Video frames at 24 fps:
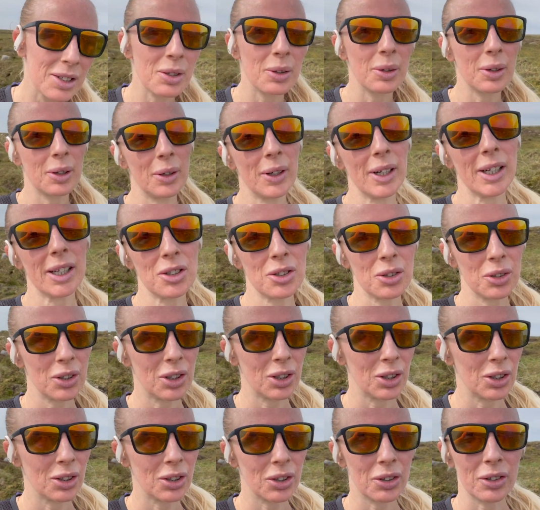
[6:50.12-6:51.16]
I quite enjoyed the
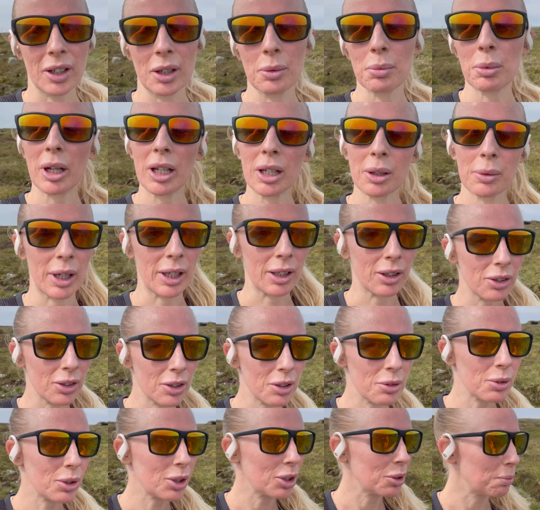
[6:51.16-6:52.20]
concrete. But anyway, got
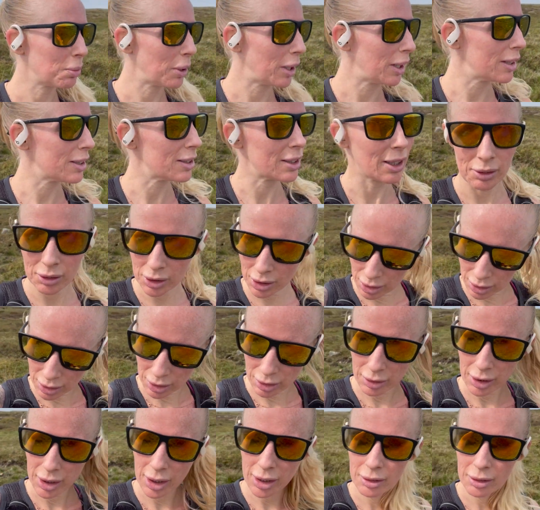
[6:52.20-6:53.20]
into a good pace down the concrete.